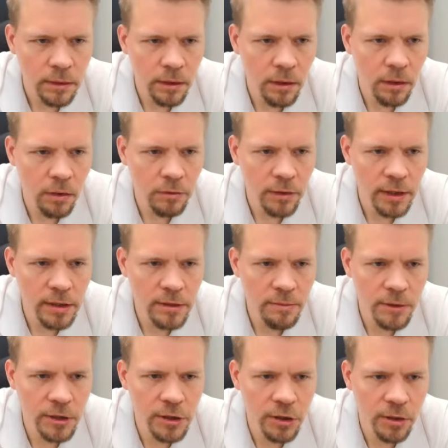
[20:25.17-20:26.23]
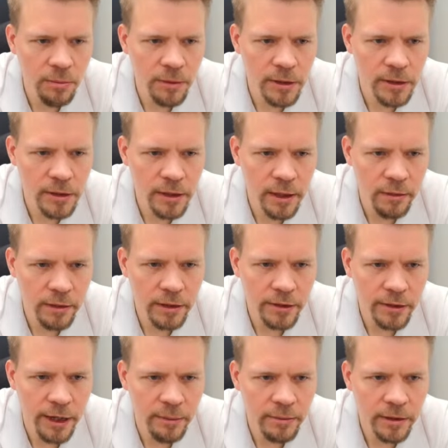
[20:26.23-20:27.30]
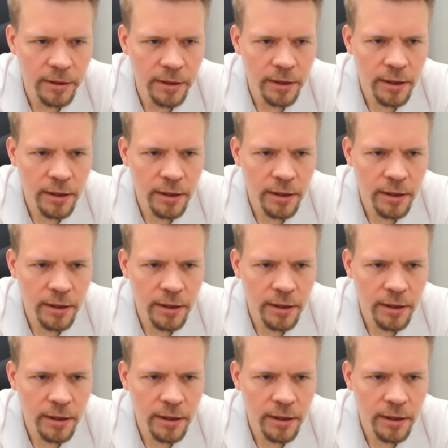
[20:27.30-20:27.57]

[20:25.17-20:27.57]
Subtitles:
Oh, this bishop is now entrapped.